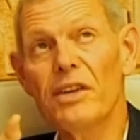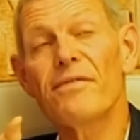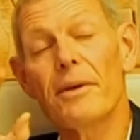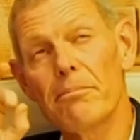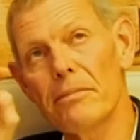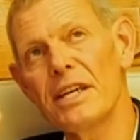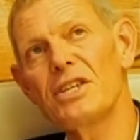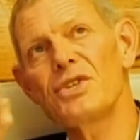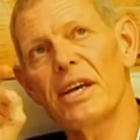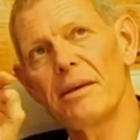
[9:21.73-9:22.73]
the
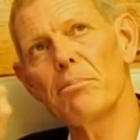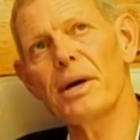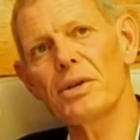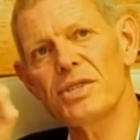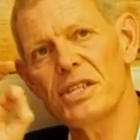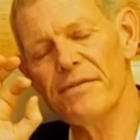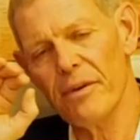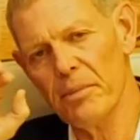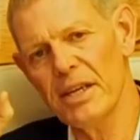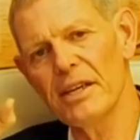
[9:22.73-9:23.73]
major impulses for
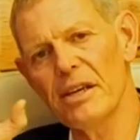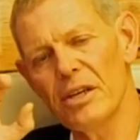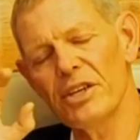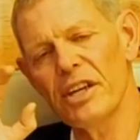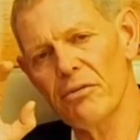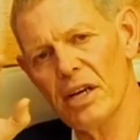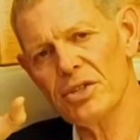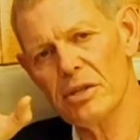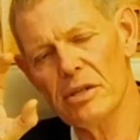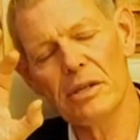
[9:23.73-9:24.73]
me in learning
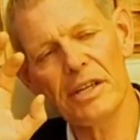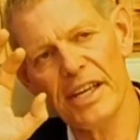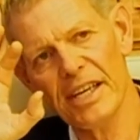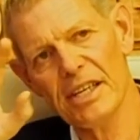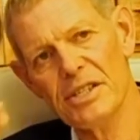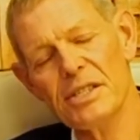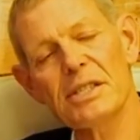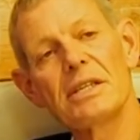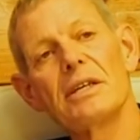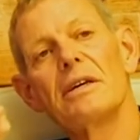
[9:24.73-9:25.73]
Russian is